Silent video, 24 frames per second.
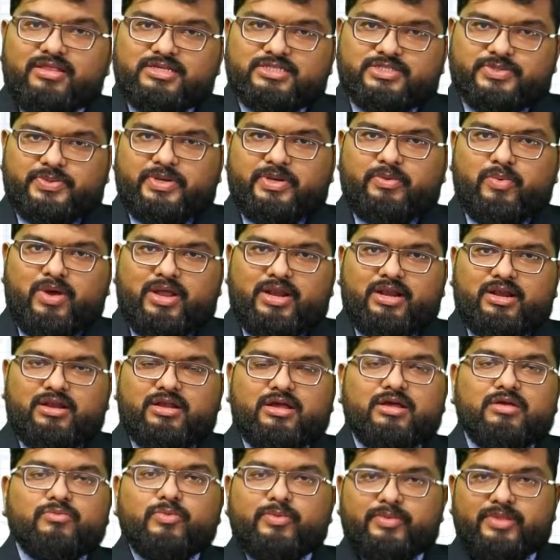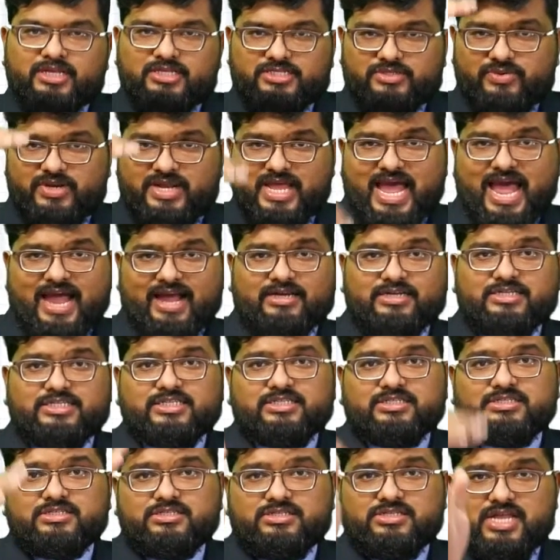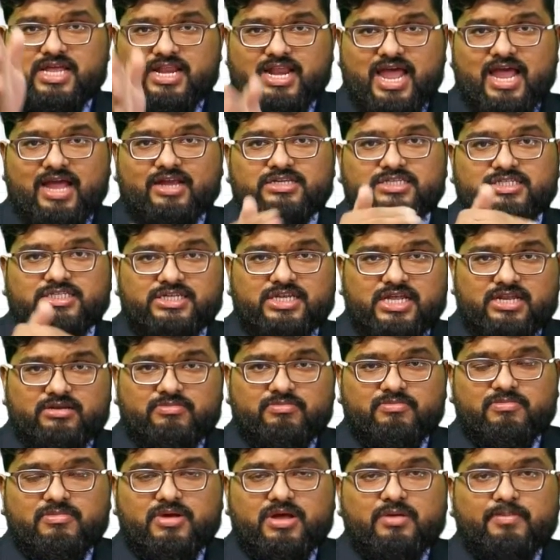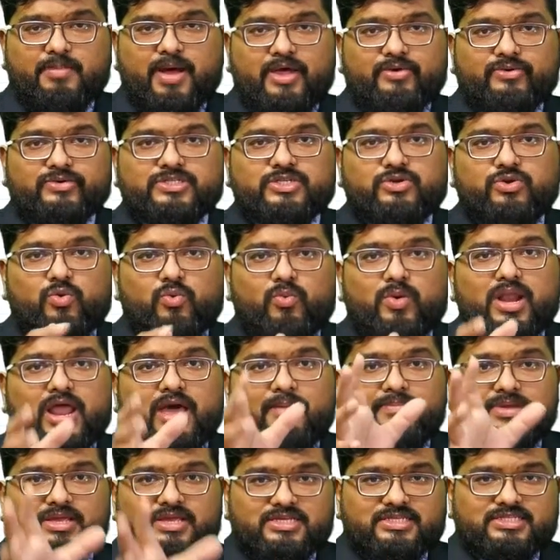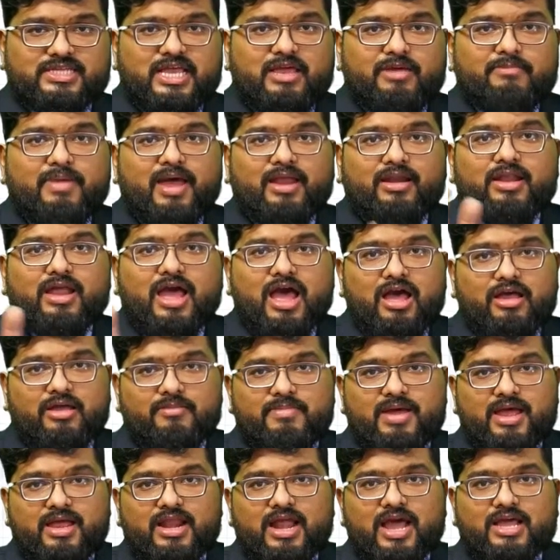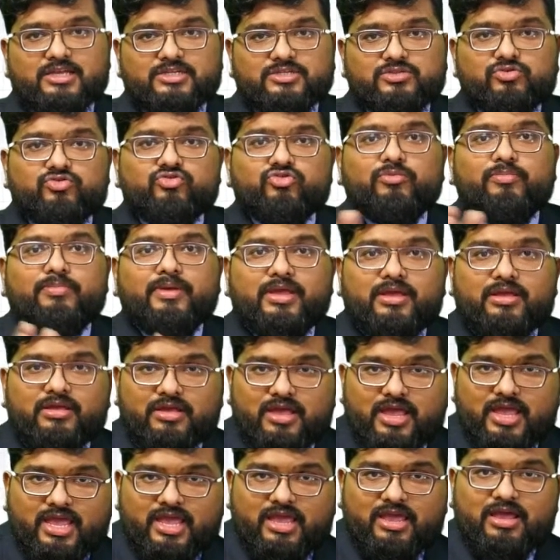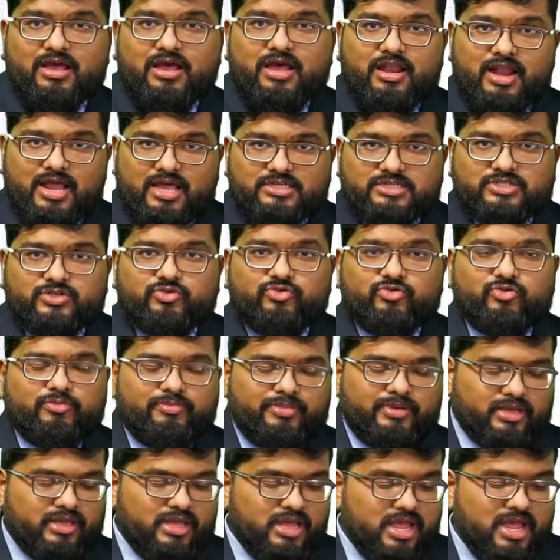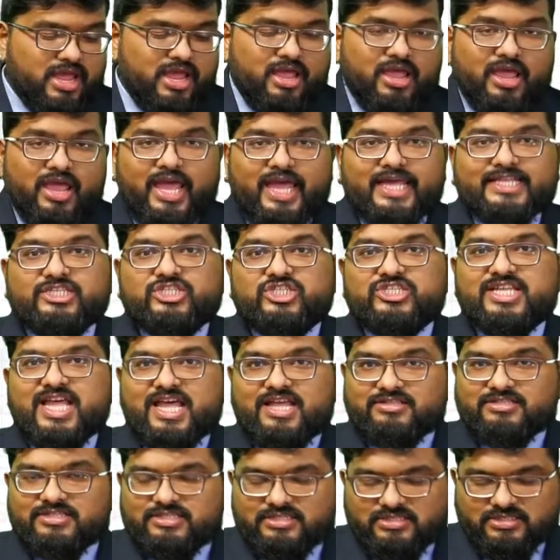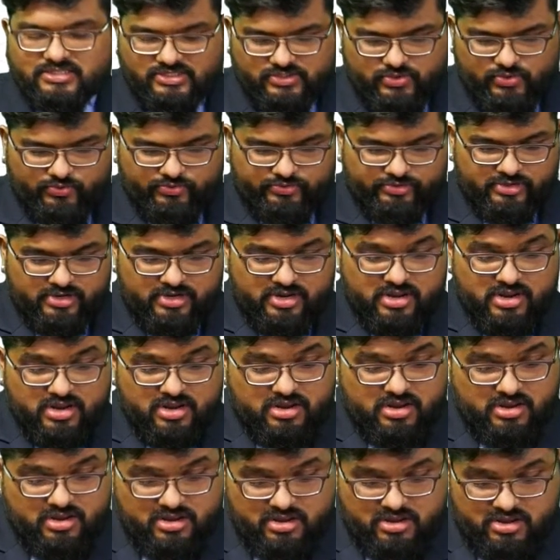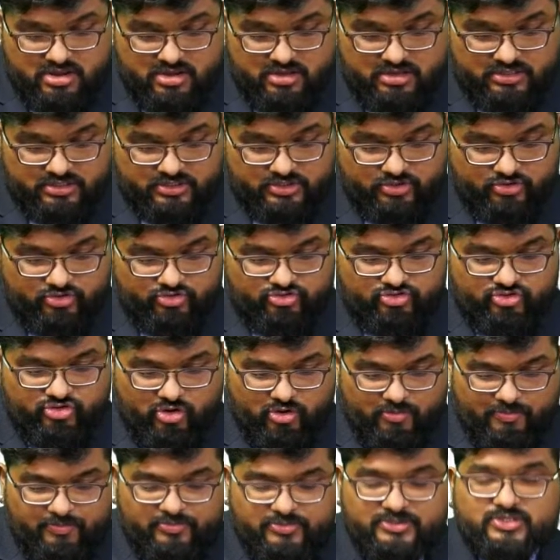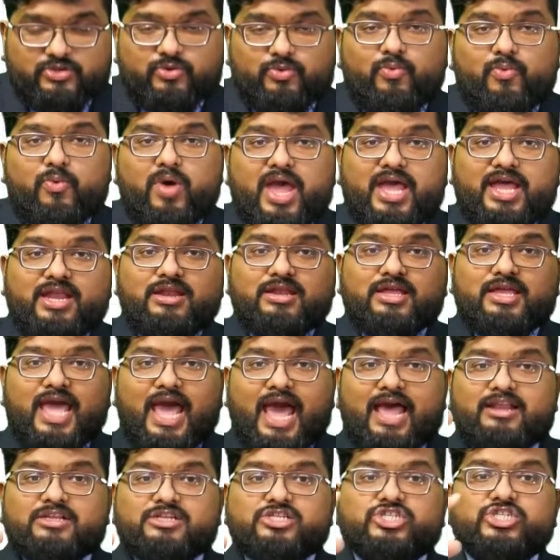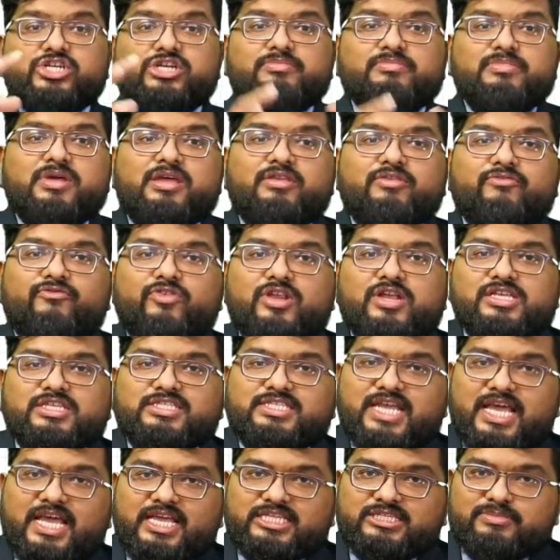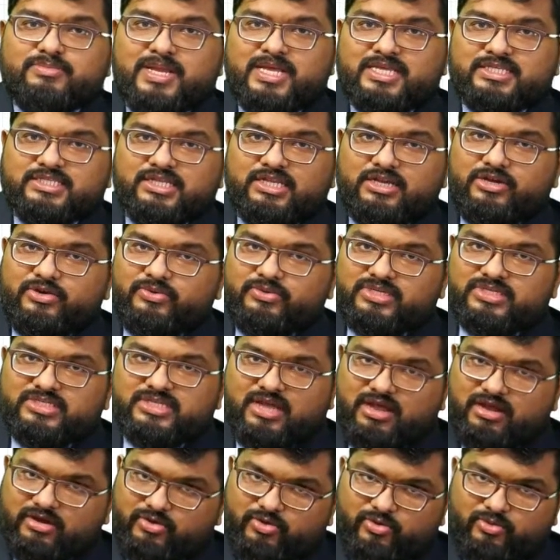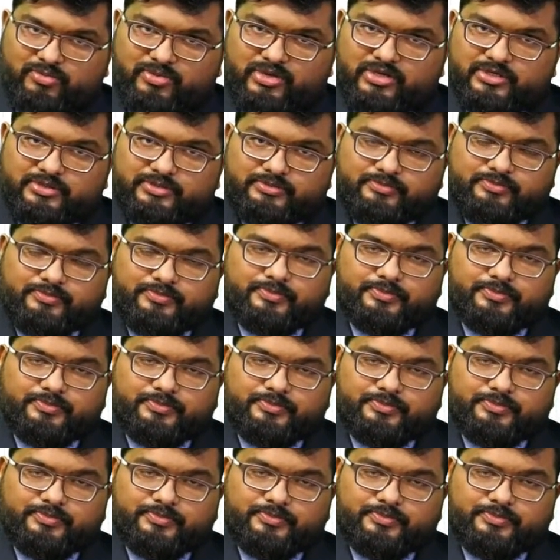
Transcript: there's only one, there's only actin. Then actin and myosin overlapping is A band. I band isotropic, A anisotropic. H is Henson's zone. So when calcium influx takes place into the sarcomere,